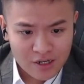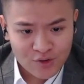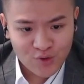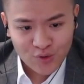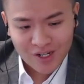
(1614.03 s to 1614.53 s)

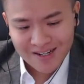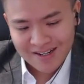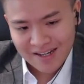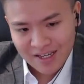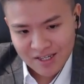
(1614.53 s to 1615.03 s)
through
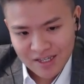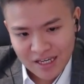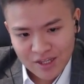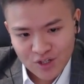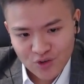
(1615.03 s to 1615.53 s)
connected
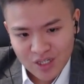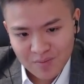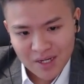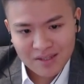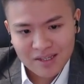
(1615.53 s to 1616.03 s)
industries,
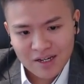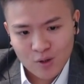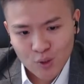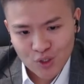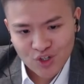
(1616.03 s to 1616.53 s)
but there are
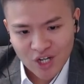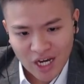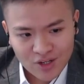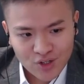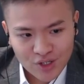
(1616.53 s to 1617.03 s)
also
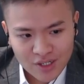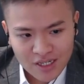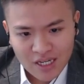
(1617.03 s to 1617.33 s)
challenges